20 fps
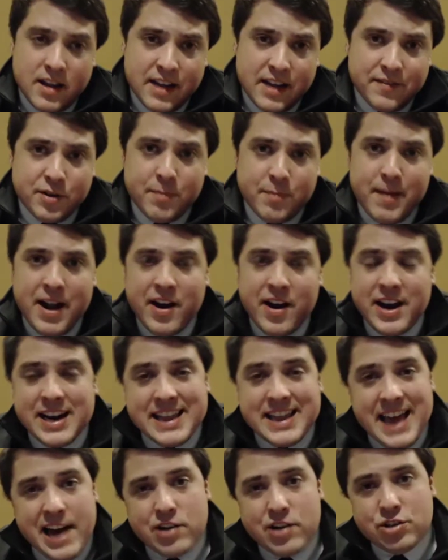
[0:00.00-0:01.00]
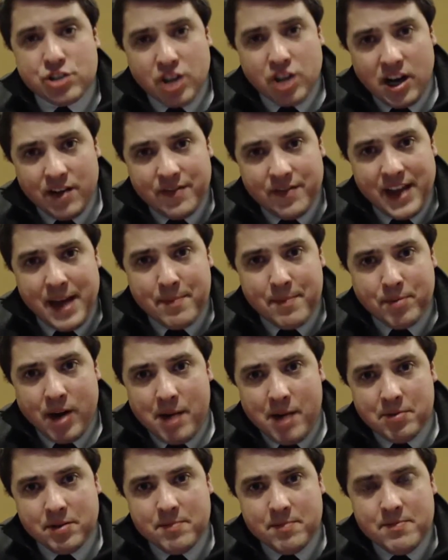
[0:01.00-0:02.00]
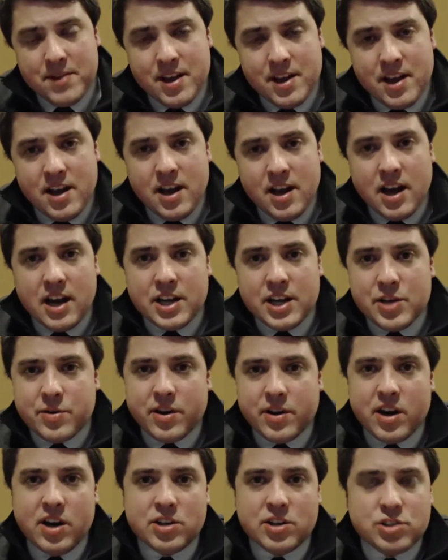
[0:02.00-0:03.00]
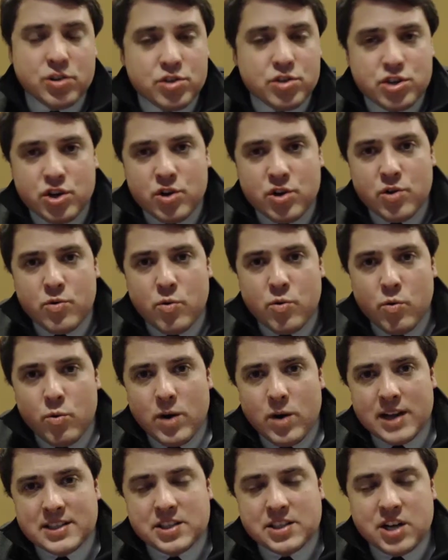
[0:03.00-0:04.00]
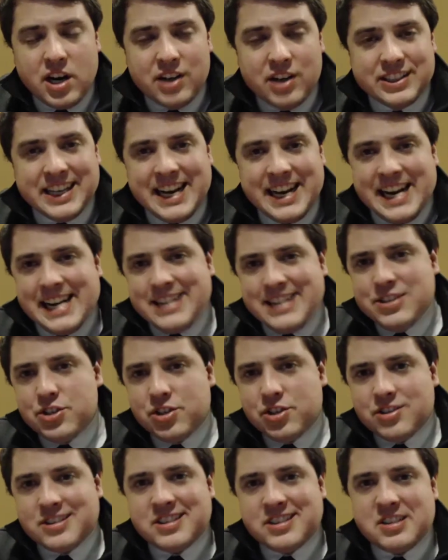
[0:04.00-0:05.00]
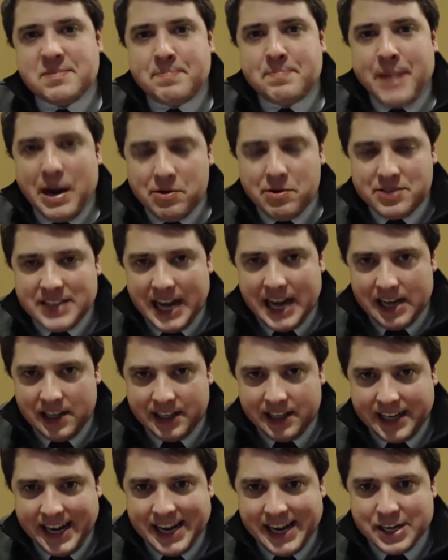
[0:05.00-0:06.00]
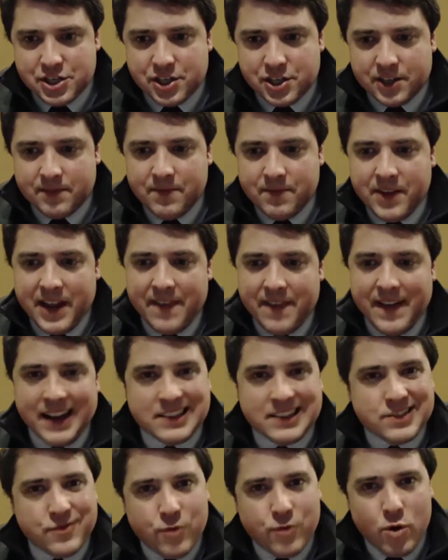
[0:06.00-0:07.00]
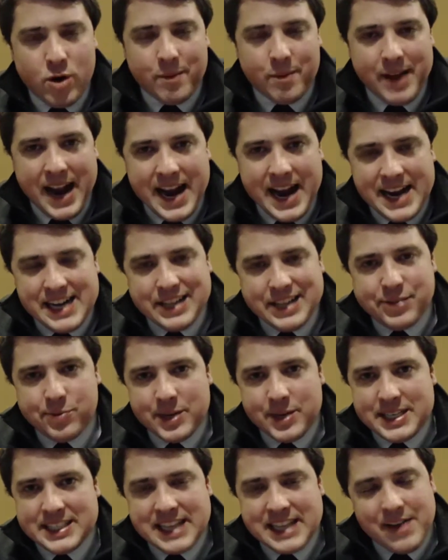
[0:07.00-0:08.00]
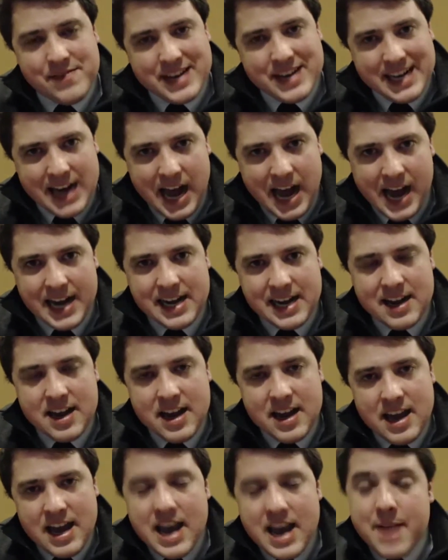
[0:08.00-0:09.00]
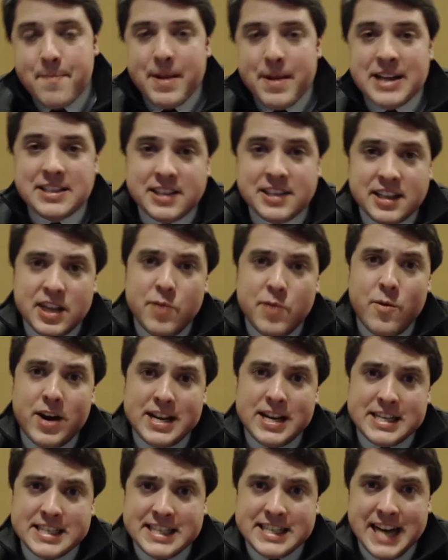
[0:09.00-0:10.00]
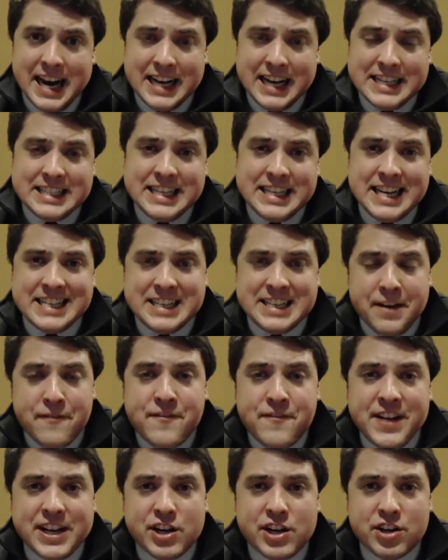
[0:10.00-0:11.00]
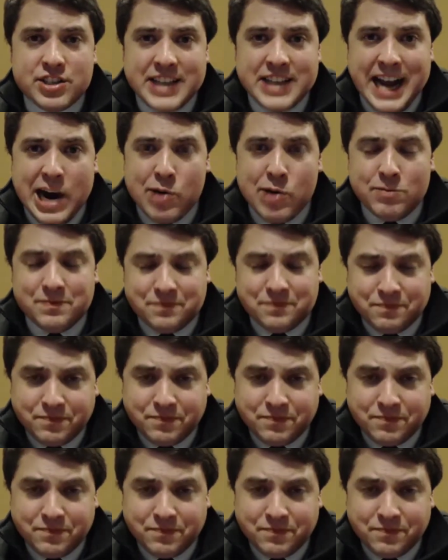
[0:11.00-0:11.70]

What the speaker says: if you're married, and that'll solve that problem. You can also do what's called an injured spouse allocation, and that's Form 8379. And basically what it does is it figures out